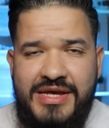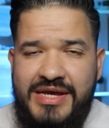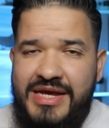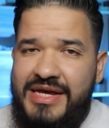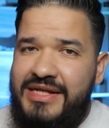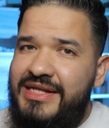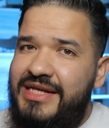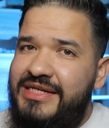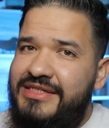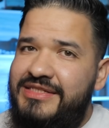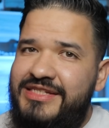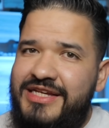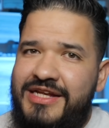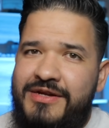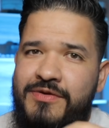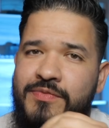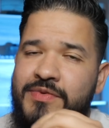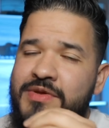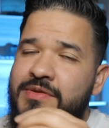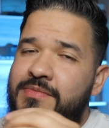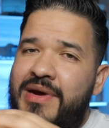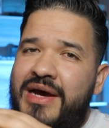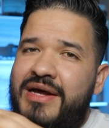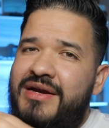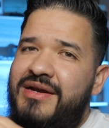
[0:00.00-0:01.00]
And they said,
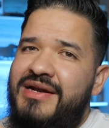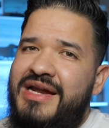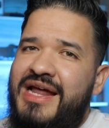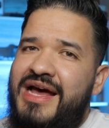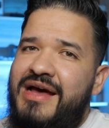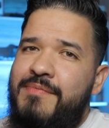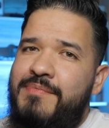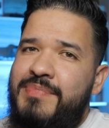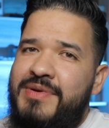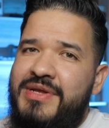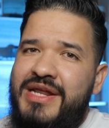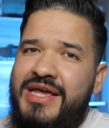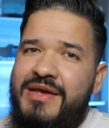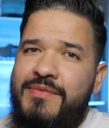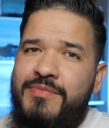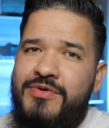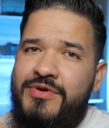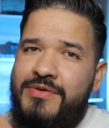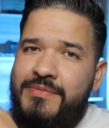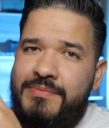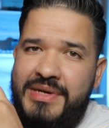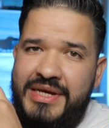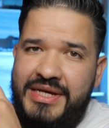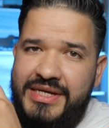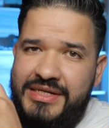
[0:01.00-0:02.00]
we might have not been able
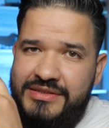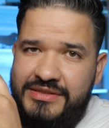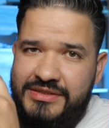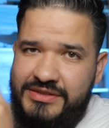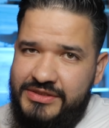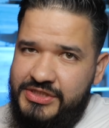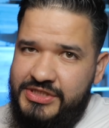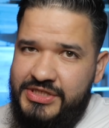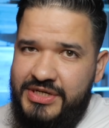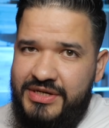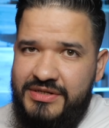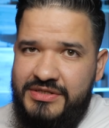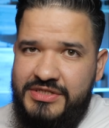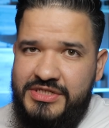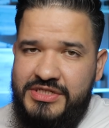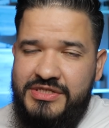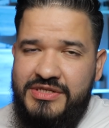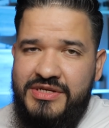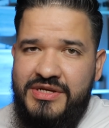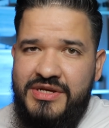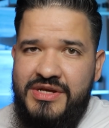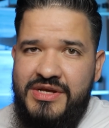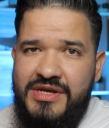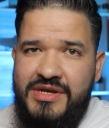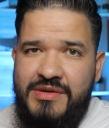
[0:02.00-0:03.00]
to make it to church,
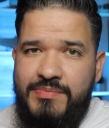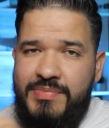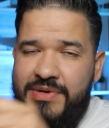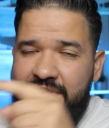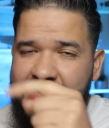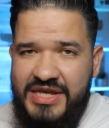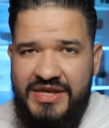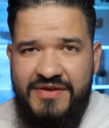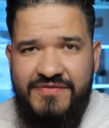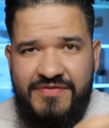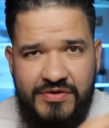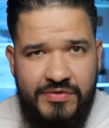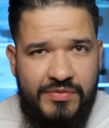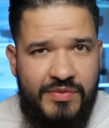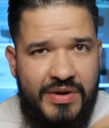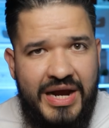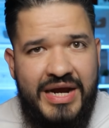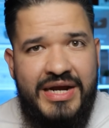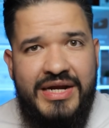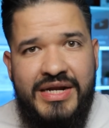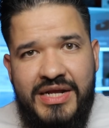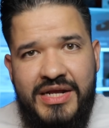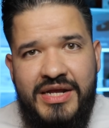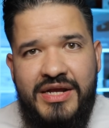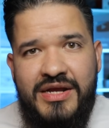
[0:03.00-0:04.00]
but even
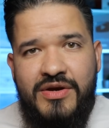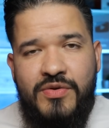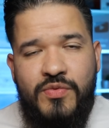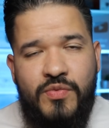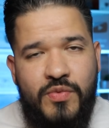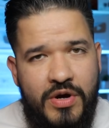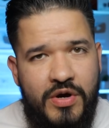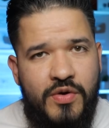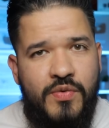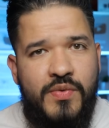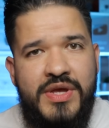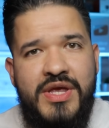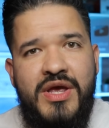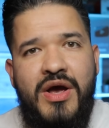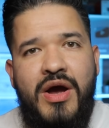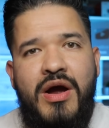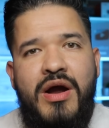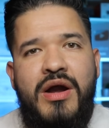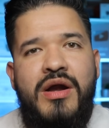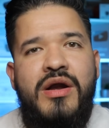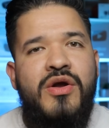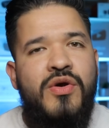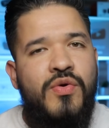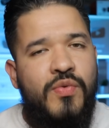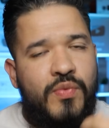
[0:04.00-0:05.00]
right here where we
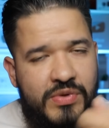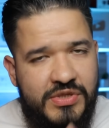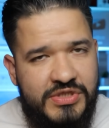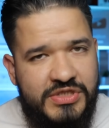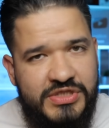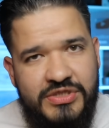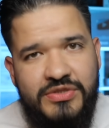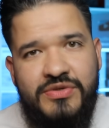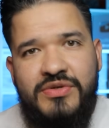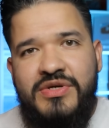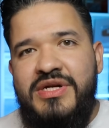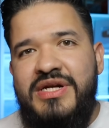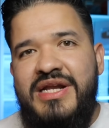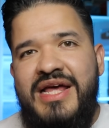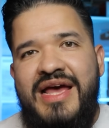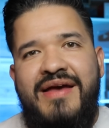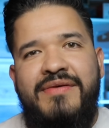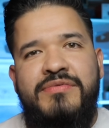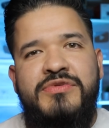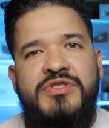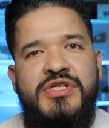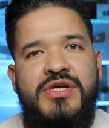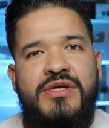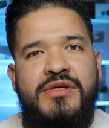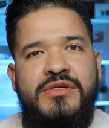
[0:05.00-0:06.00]
are, we're still going to
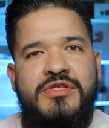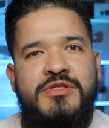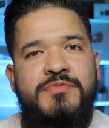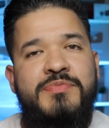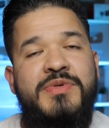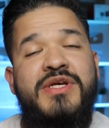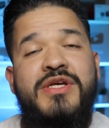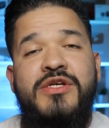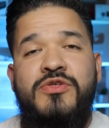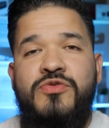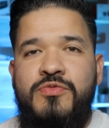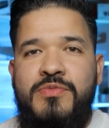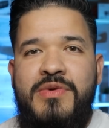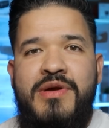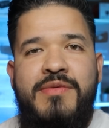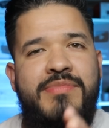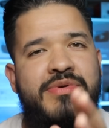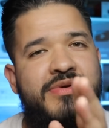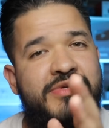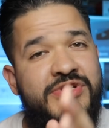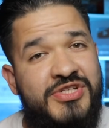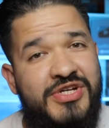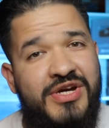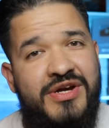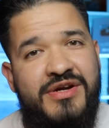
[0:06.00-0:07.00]
have church. Because
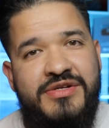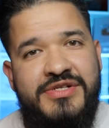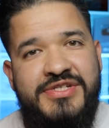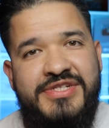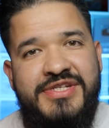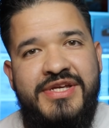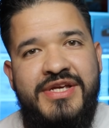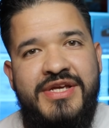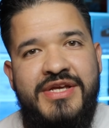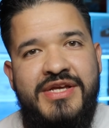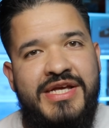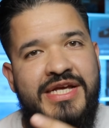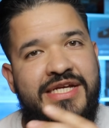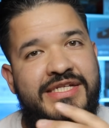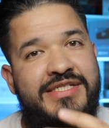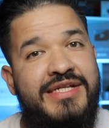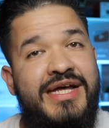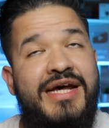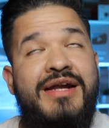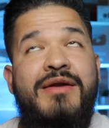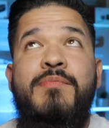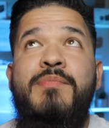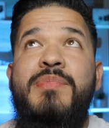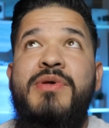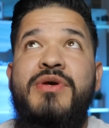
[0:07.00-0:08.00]
remember, church is
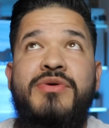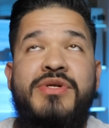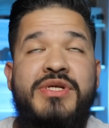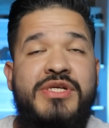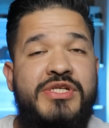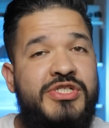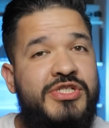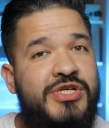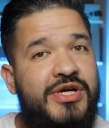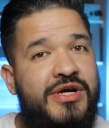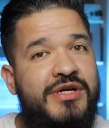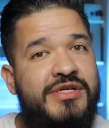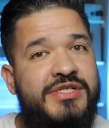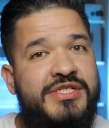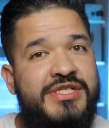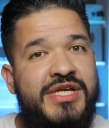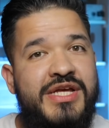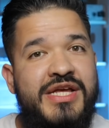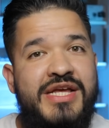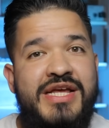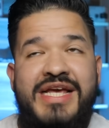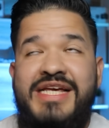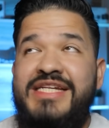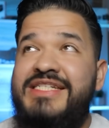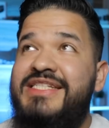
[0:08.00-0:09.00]
not a building, church
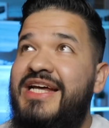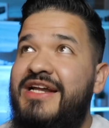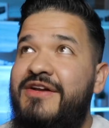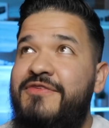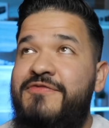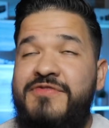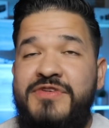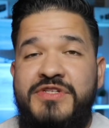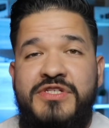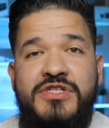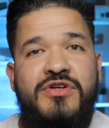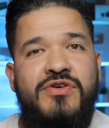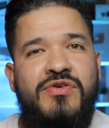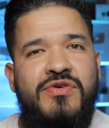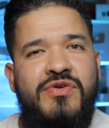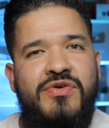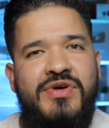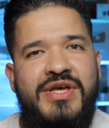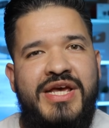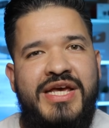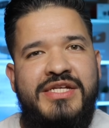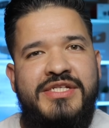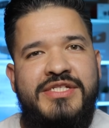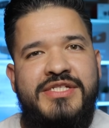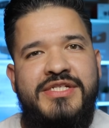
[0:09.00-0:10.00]
is not a physical
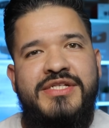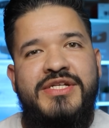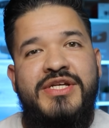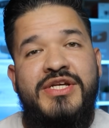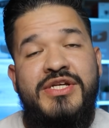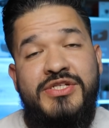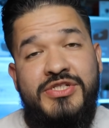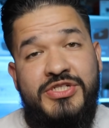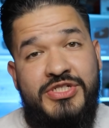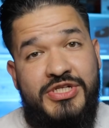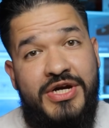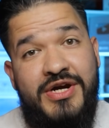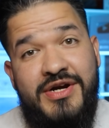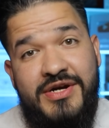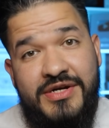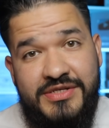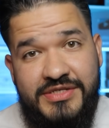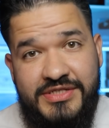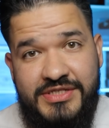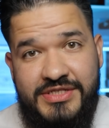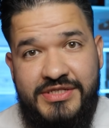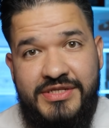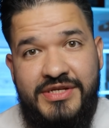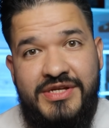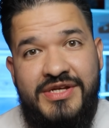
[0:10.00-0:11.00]
location.
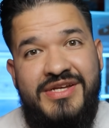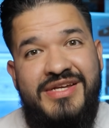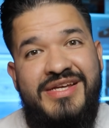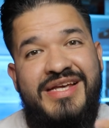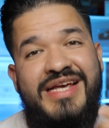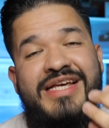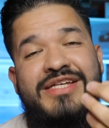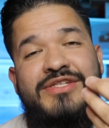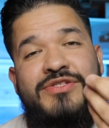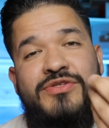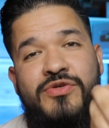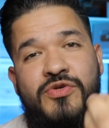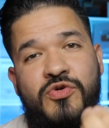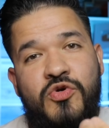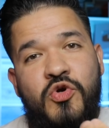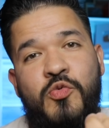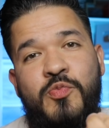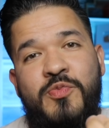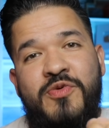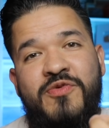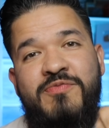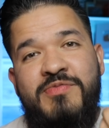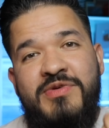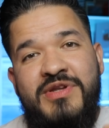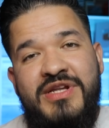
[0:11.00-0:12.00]
Church is a
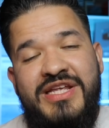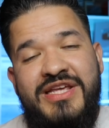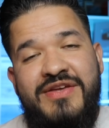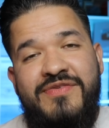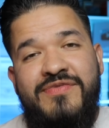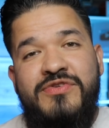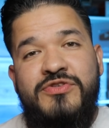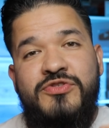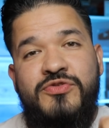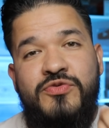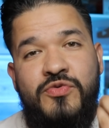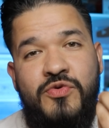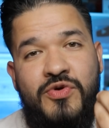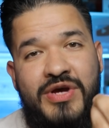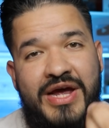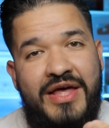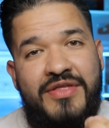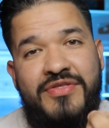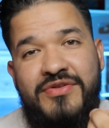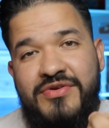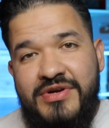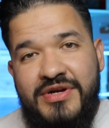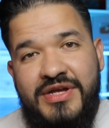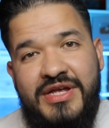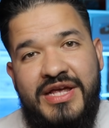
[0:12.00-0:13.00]
group of believers who
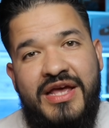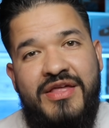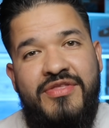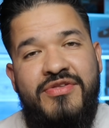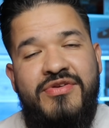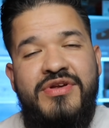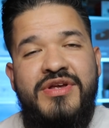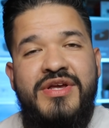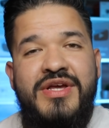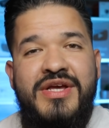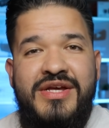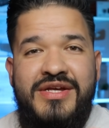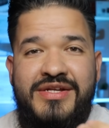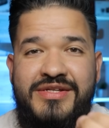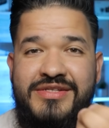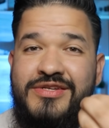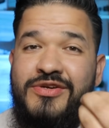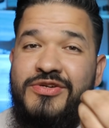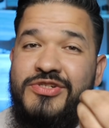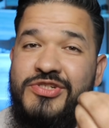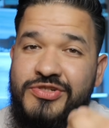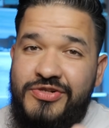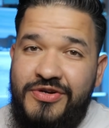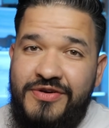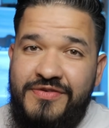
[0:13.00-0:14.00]
gather together
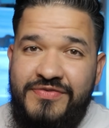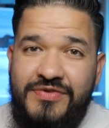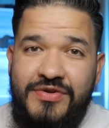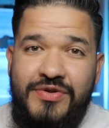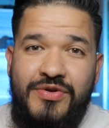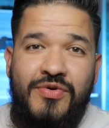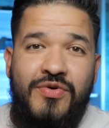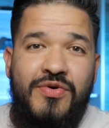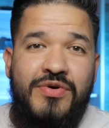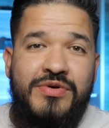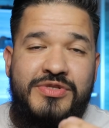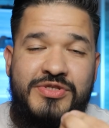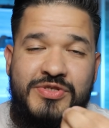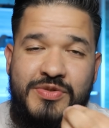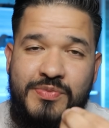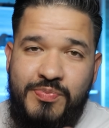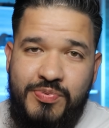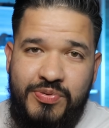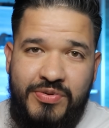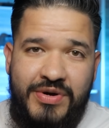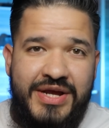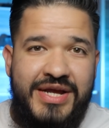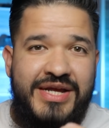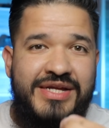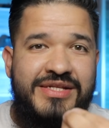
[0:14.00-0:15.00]
to serve the Lord, to
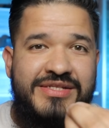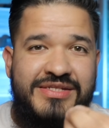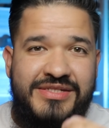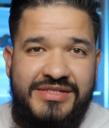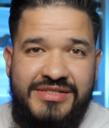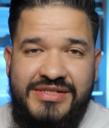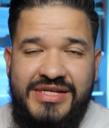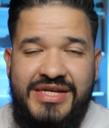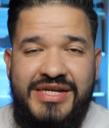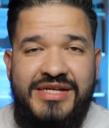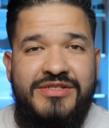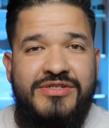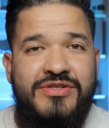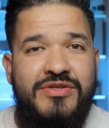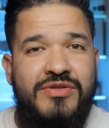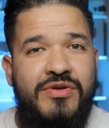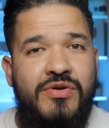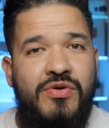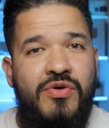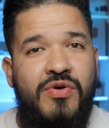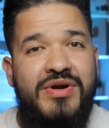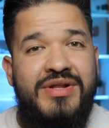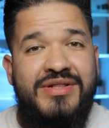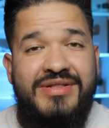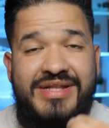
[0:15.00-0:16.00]
pray, to sing to the
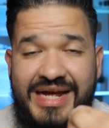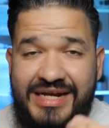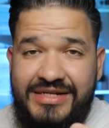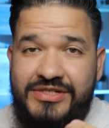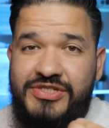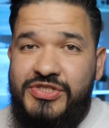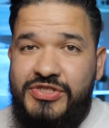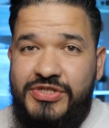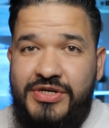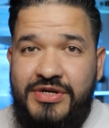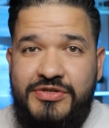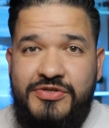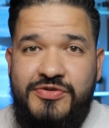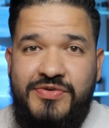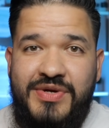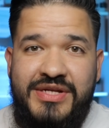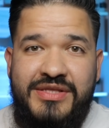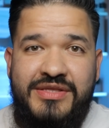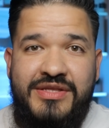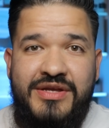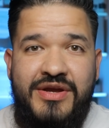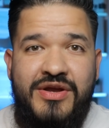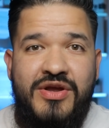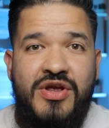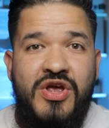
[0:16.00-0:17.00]
Lord. That's church
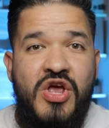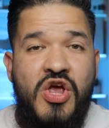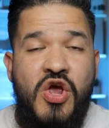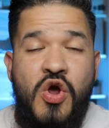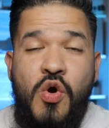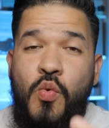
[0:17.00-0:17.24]
right there.